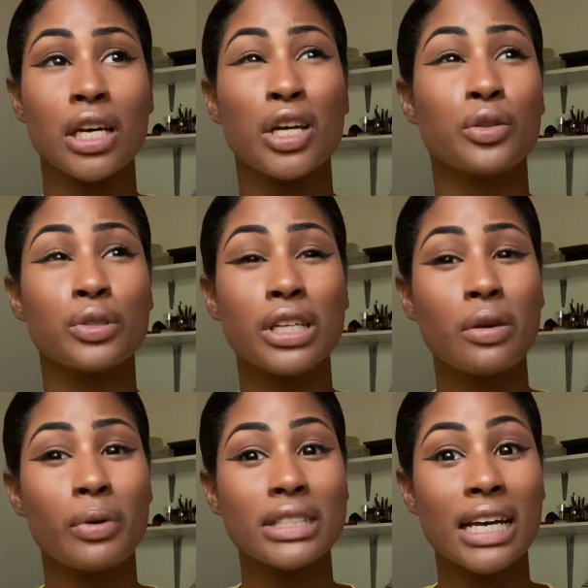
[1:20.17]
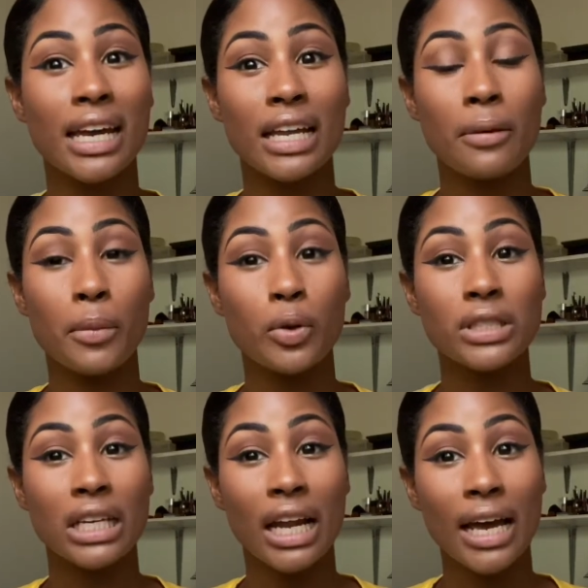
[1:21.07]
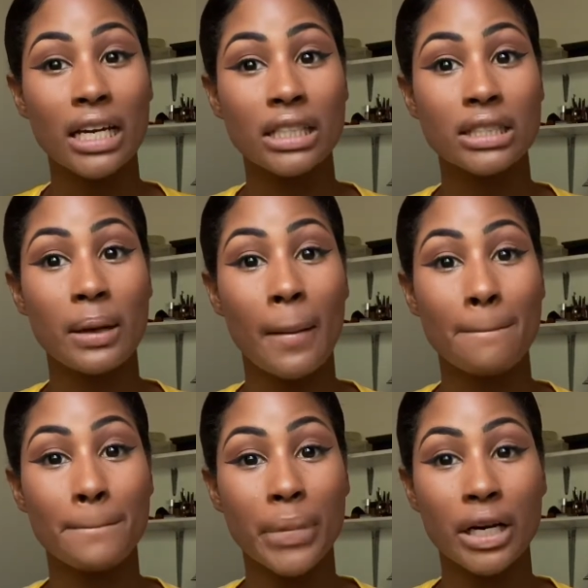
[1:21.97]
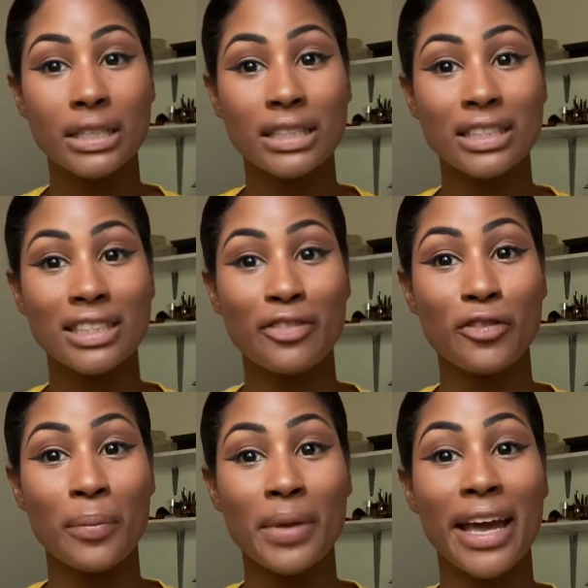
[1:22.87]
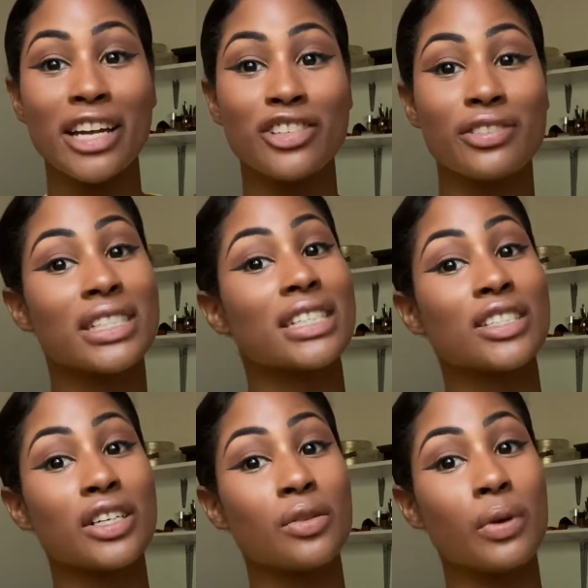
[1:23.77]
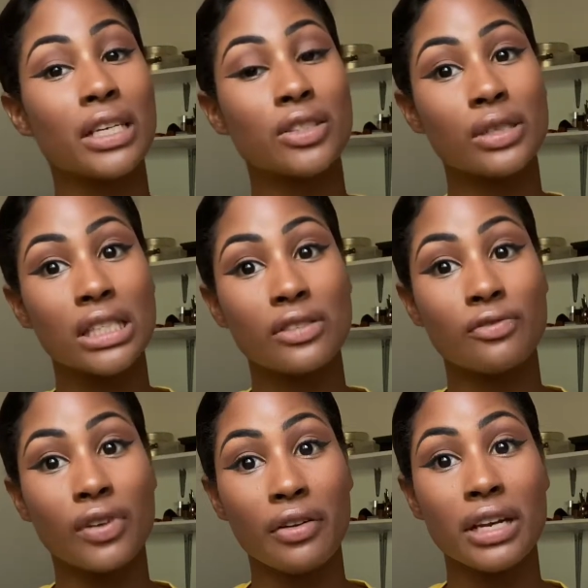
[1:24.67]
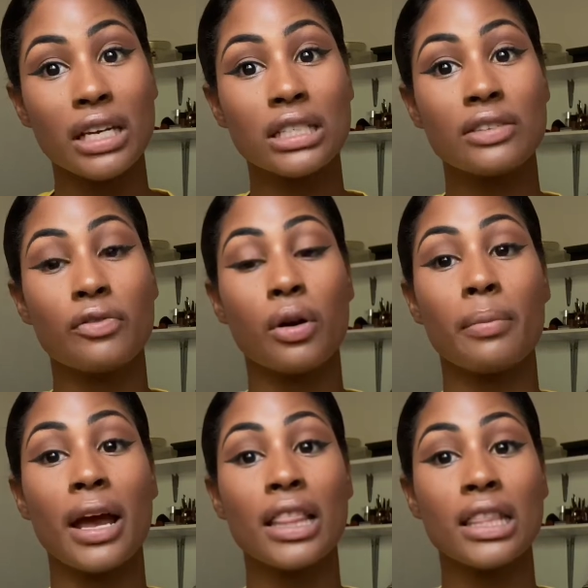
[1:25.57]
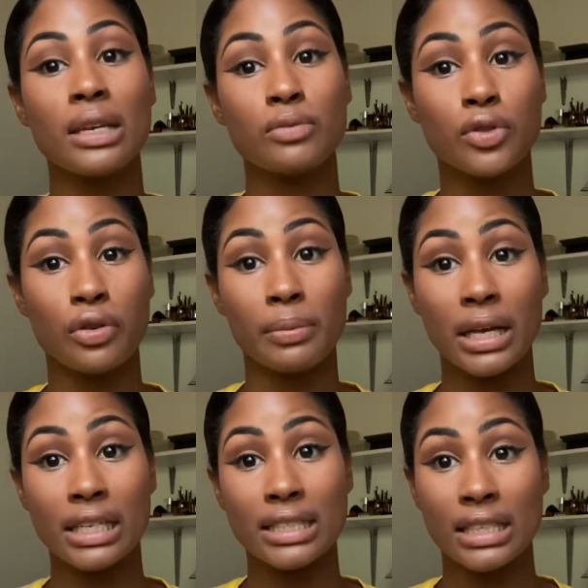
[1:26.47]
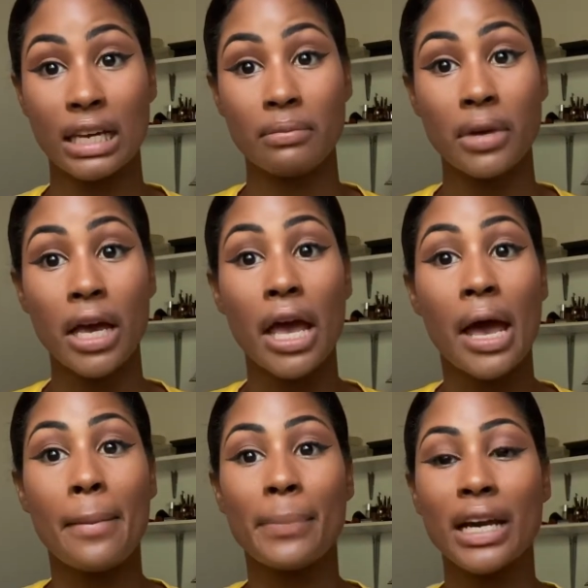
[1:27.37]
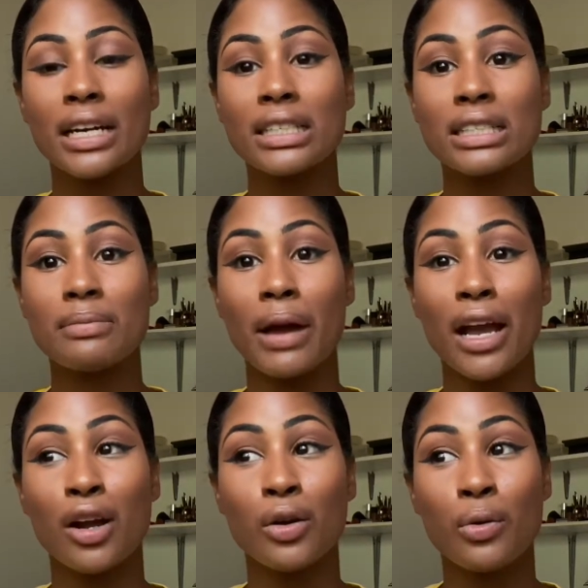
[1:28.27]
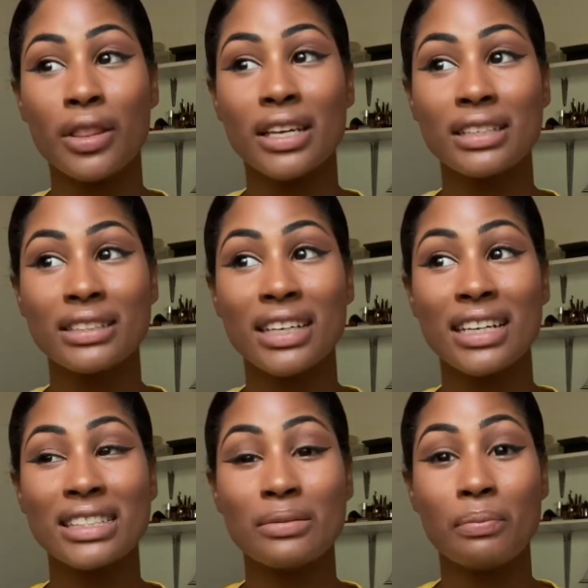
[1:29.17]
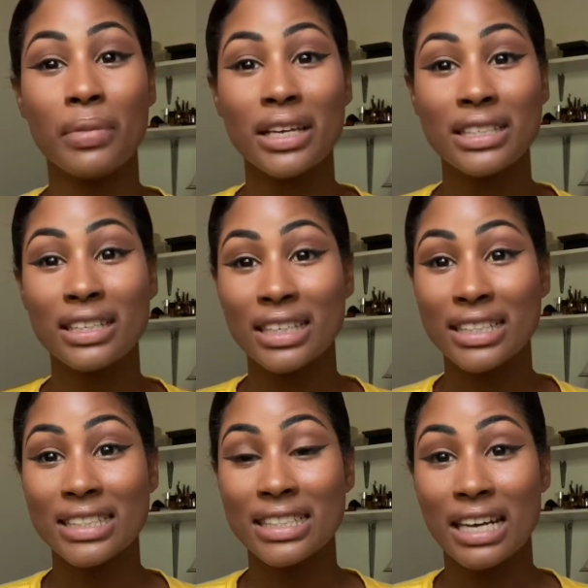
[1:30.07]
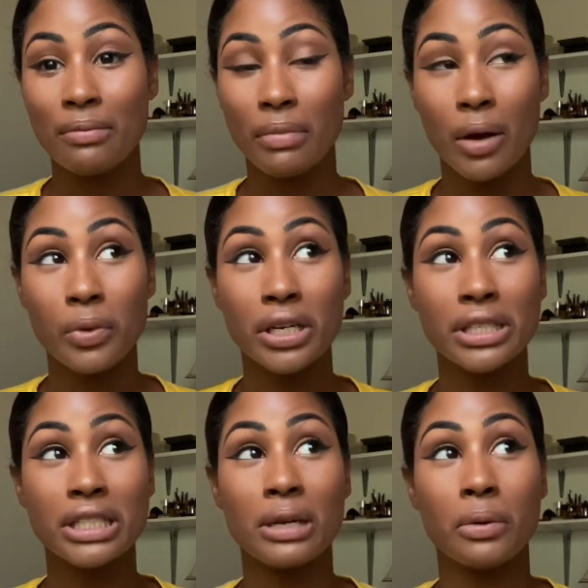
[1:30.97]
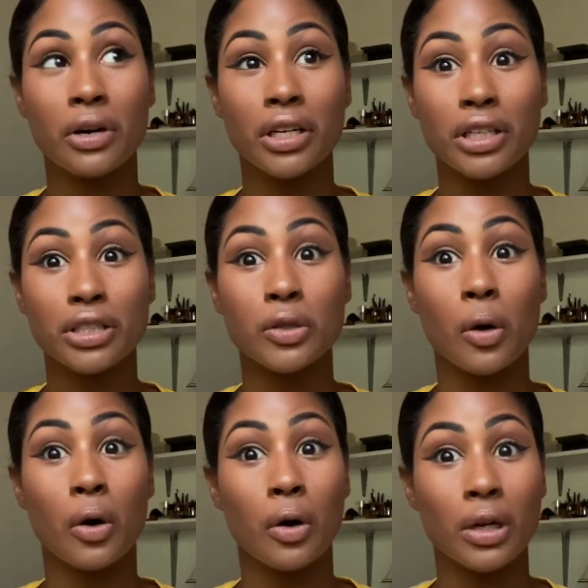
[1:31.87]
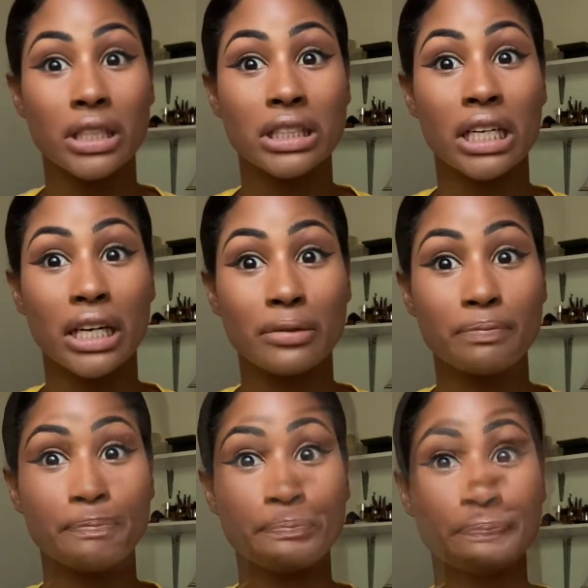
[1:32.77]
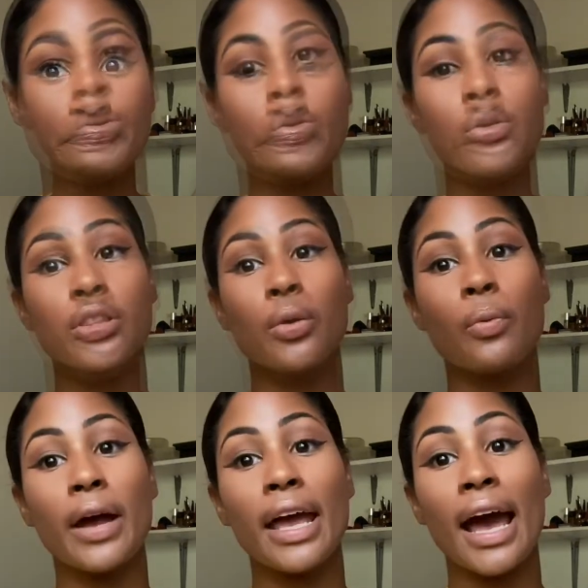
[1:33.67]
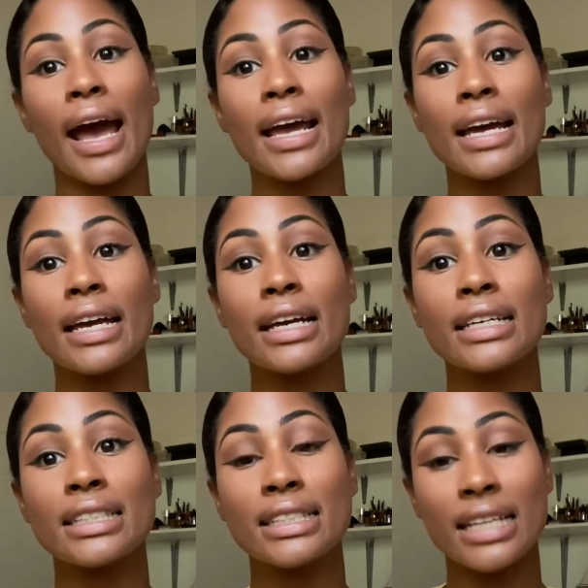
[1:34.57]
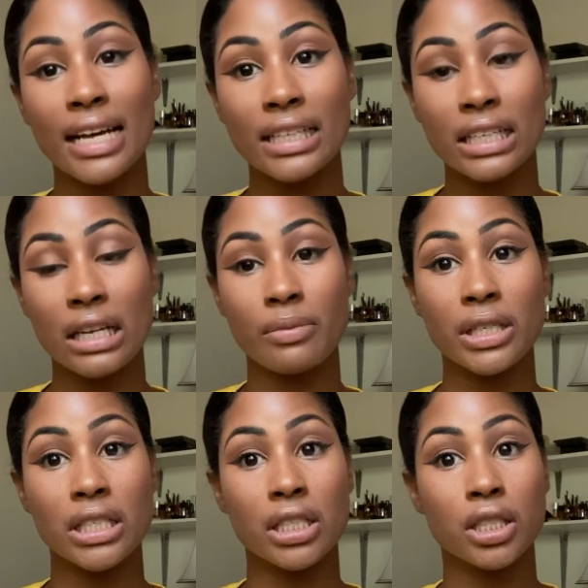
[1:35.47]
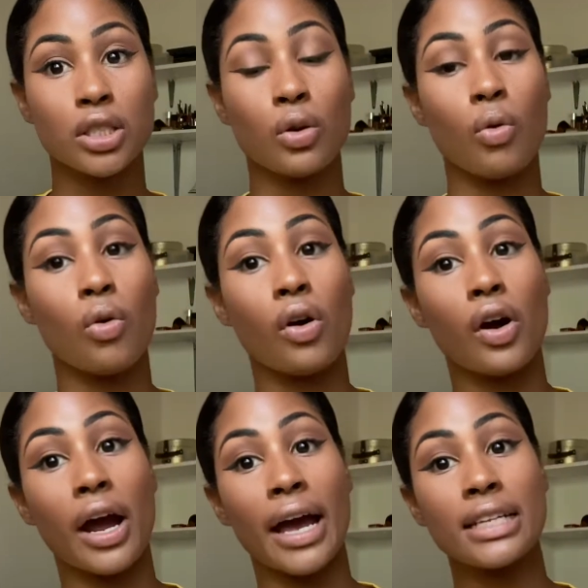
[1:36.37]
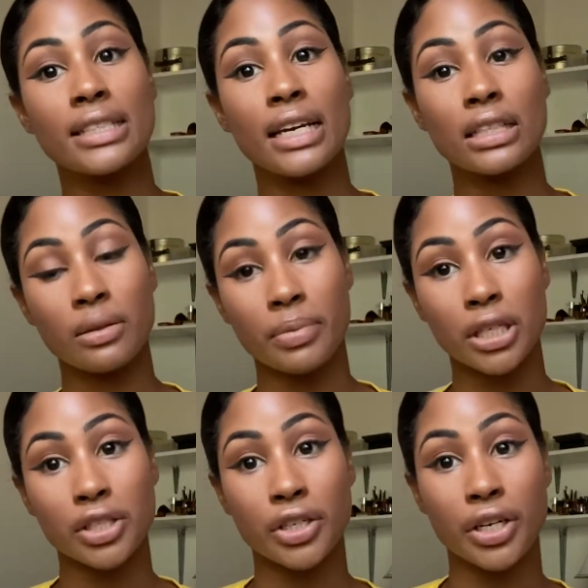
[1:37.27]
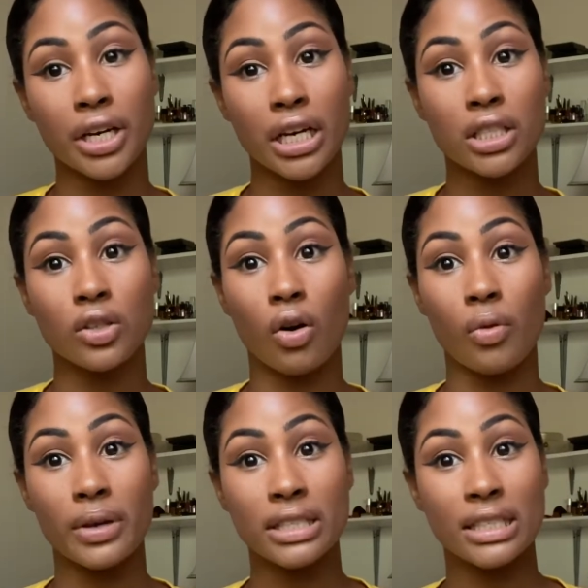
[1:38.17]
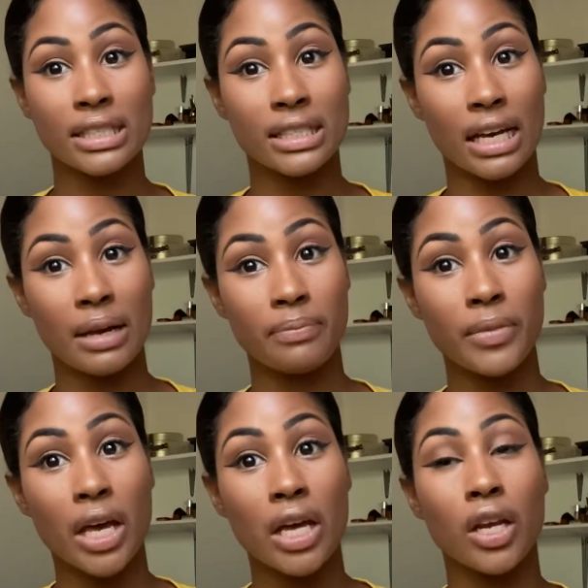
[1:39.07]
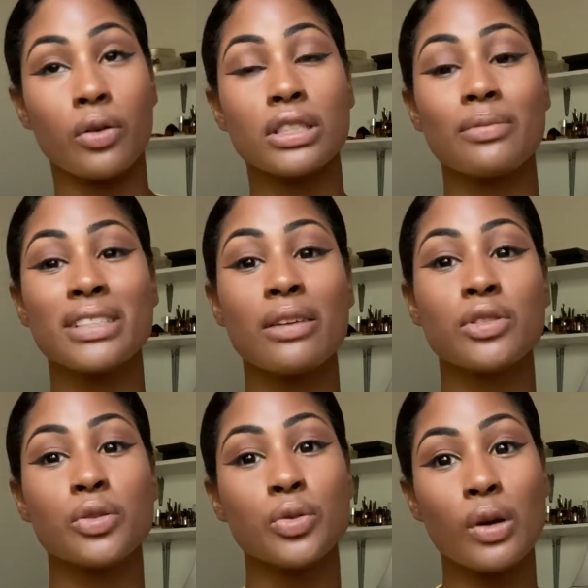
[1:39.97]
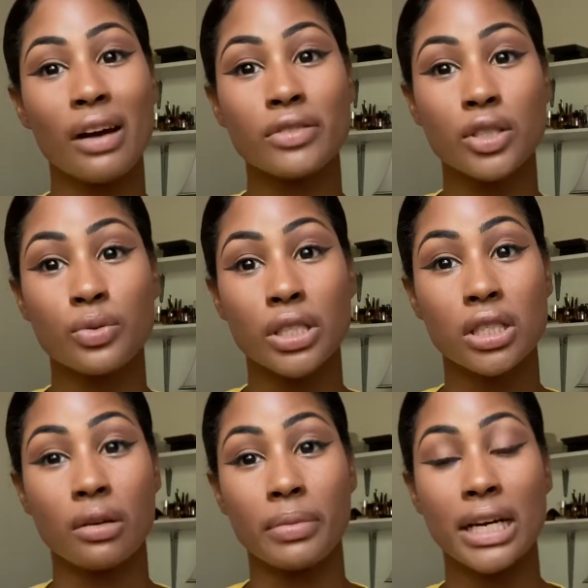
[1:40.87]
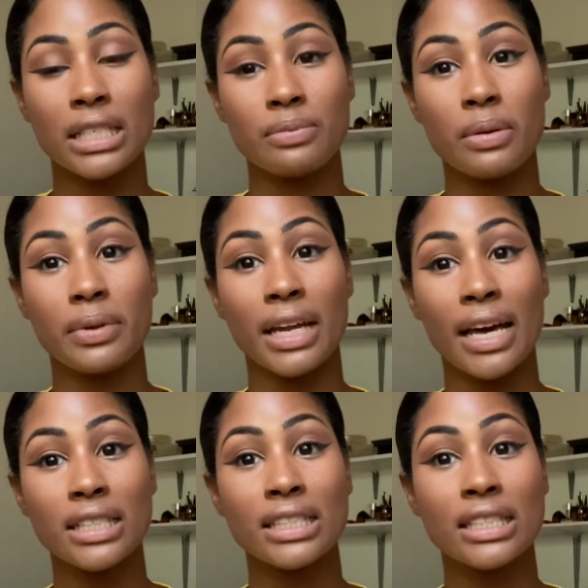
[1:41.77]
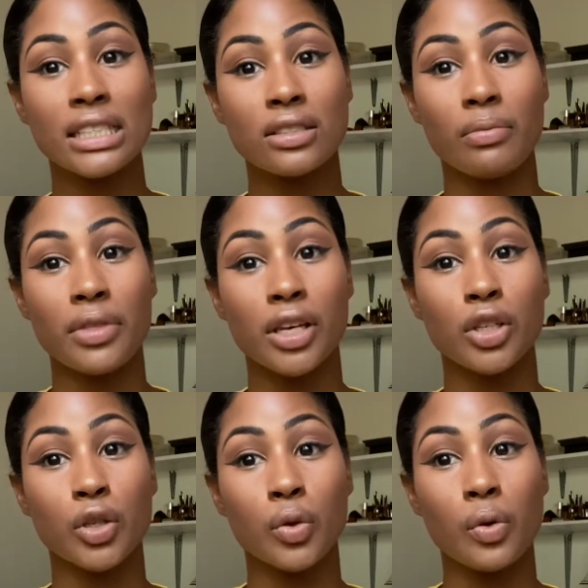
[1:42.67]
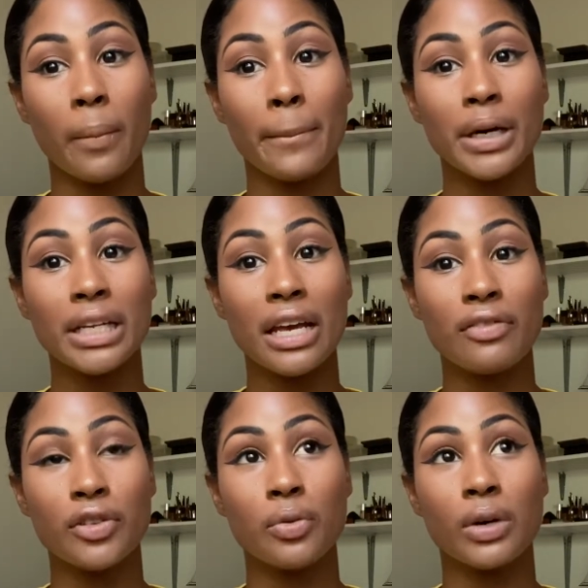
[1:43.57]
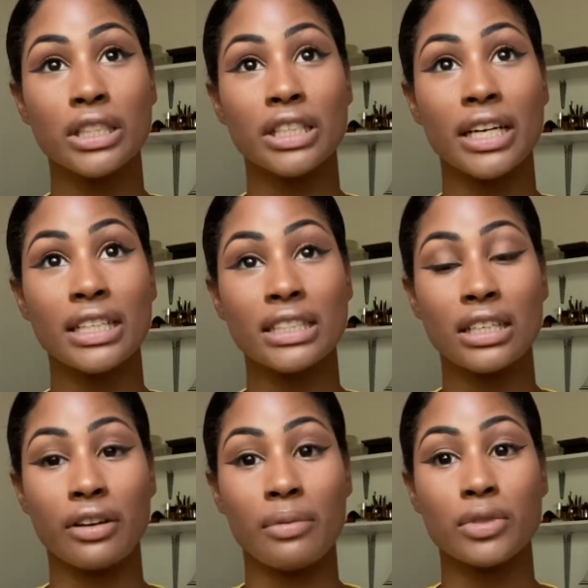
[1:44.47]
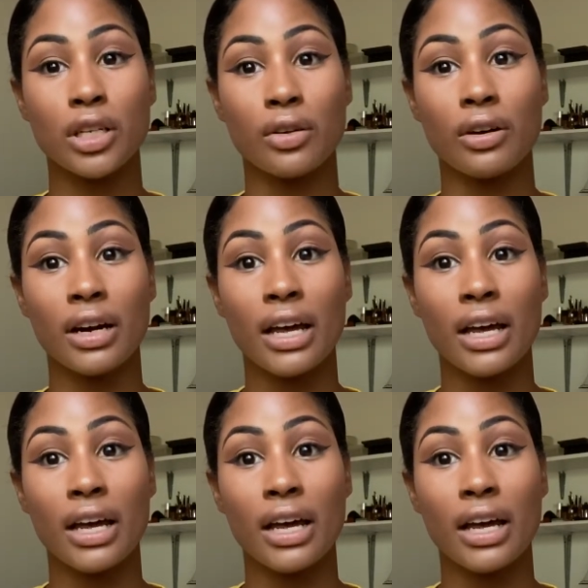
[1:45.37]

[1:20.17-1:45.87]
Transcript: those are the ones that get the most likes. But for me, I dress a certain way, so it's very easy for my theme to remain the same because my clothing is basically the same. I wear the same colors all the time. So the way I stand in images or I take the picture is always the same. Now sometimes you do have to switch it up because people like to see something new, but if you want your Instagram to look